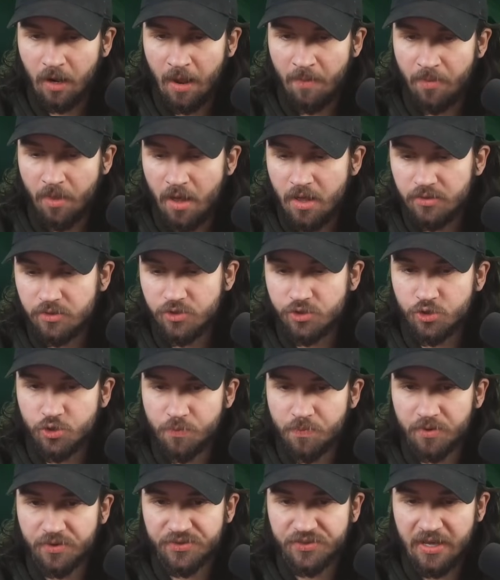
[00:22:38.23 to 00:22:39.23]
I'm not
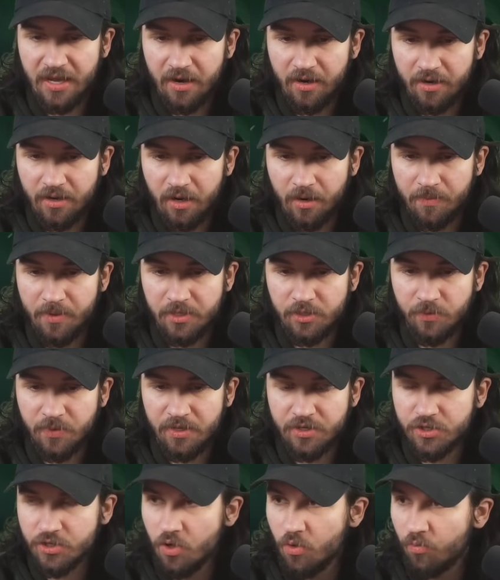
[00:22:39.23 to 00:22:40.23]
super scared here, because we
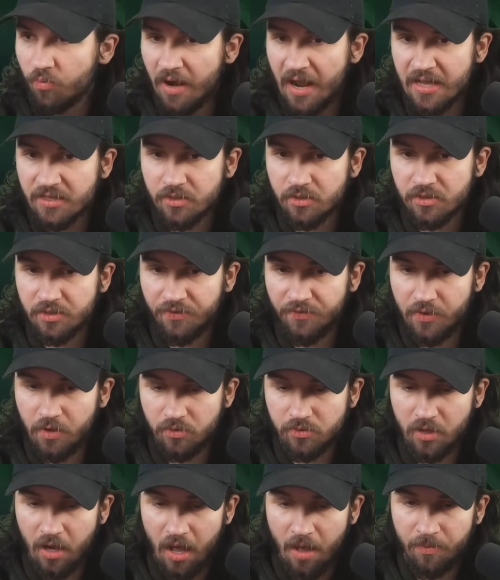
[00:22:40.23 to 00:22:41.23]
can just go Rascals if he
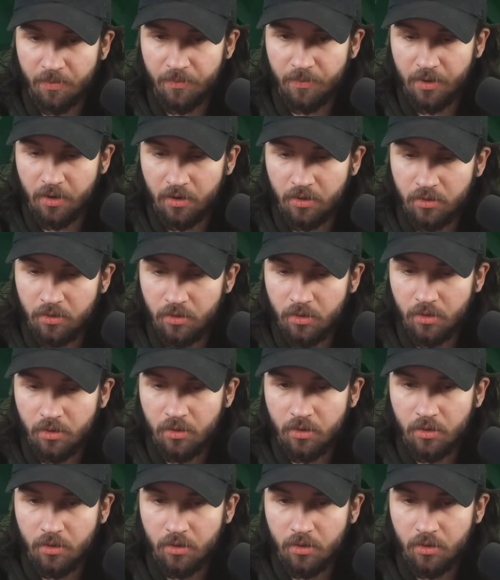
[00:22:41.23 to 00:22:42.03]
goes Goblin Barrel.